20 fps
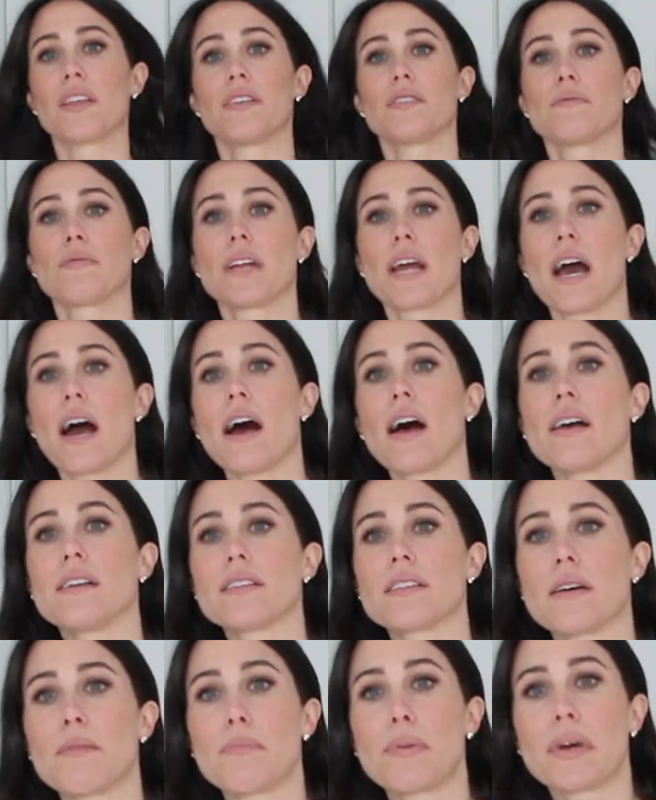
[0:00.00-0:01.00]
this one
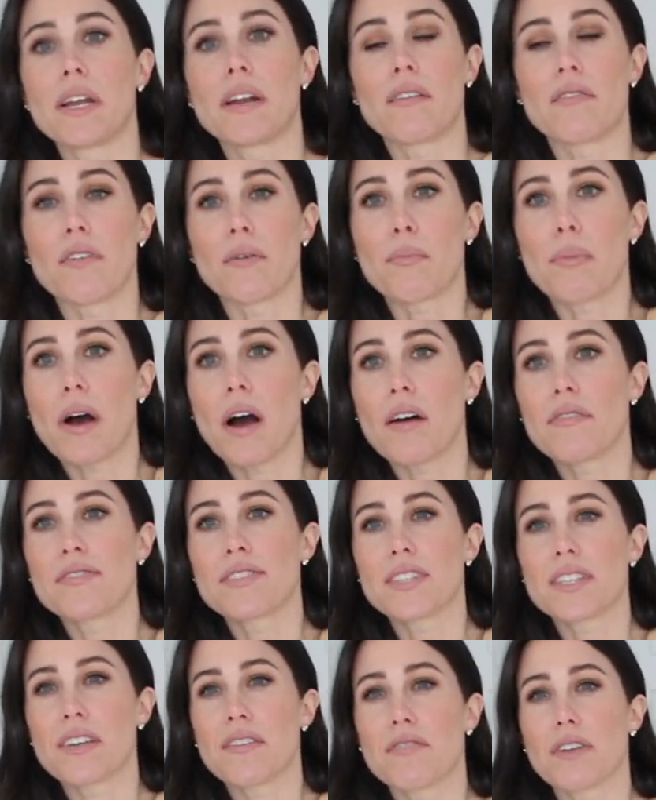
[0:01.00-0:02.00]
has a bit of a puff
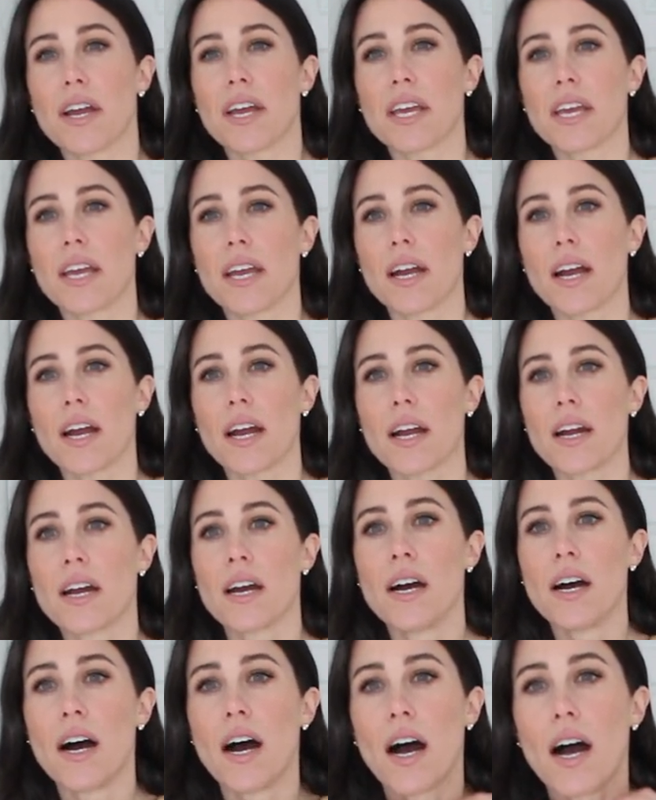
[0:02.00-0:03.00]
sleeve right here,
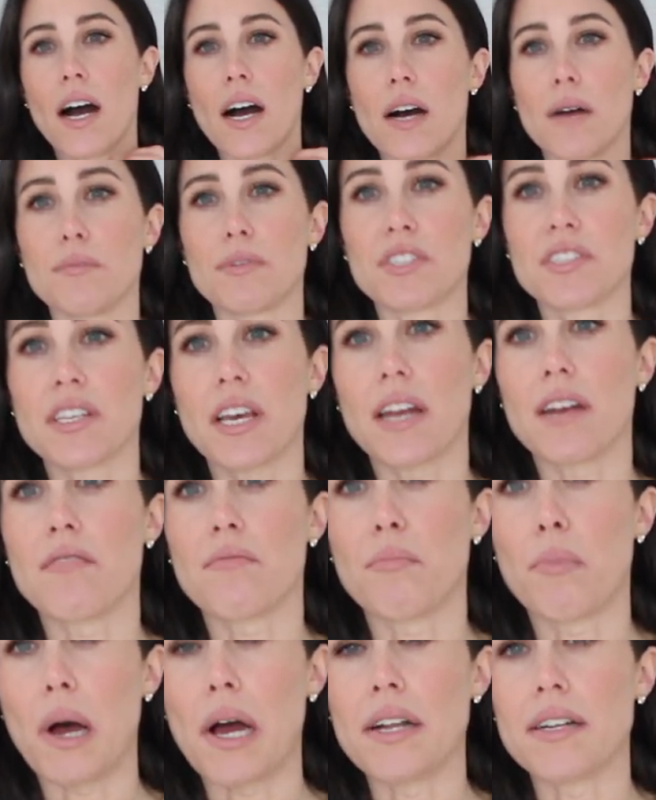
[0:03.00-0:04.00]
um, just kind
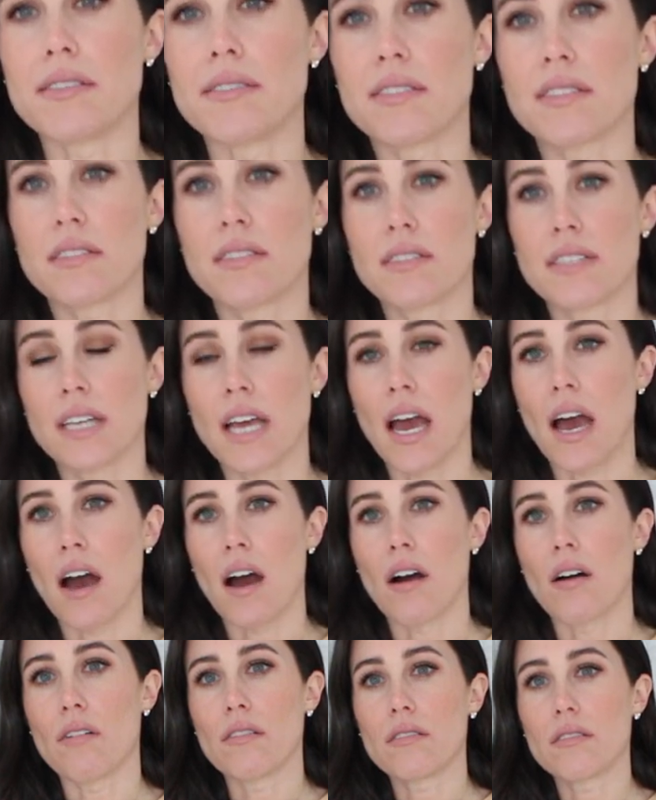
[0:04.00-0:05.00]
of buttons
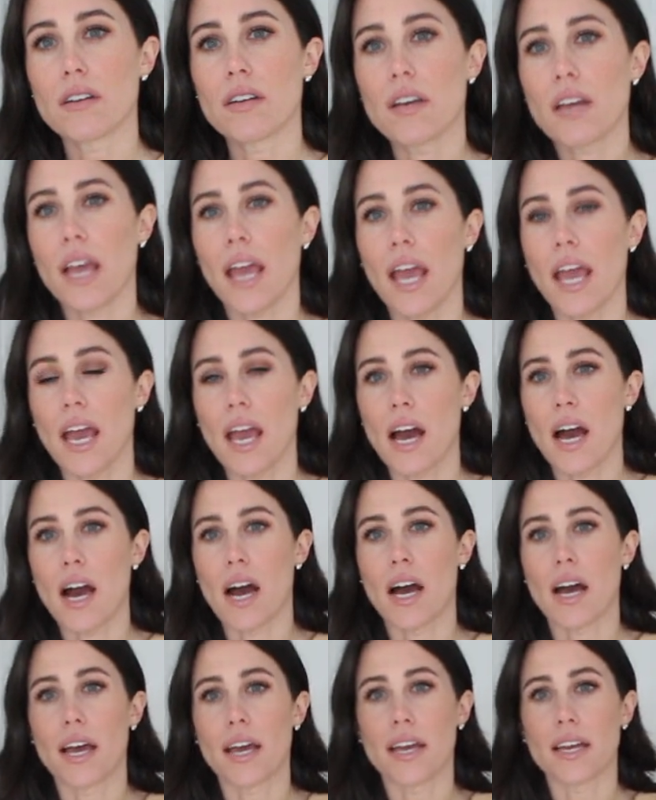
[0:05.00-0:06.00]
down
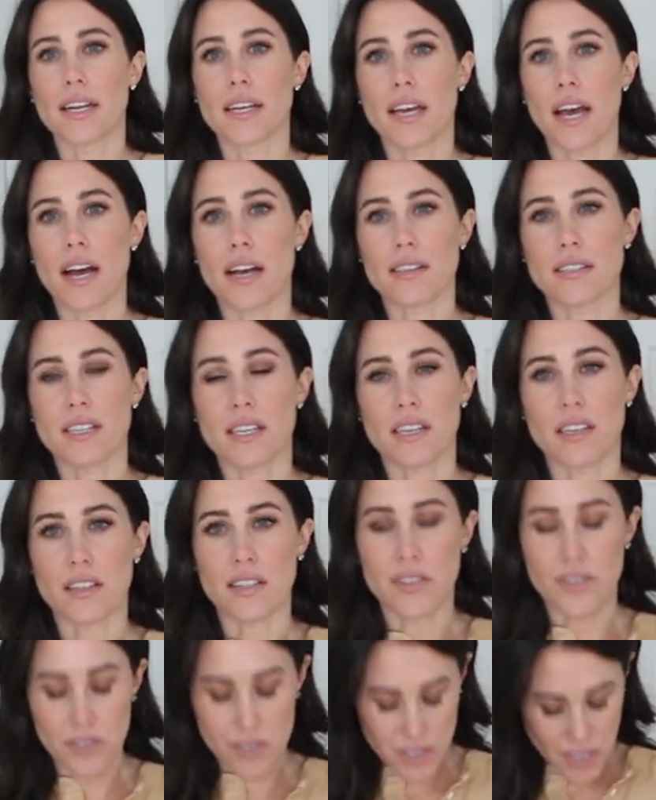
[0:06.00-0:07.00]
and has like a little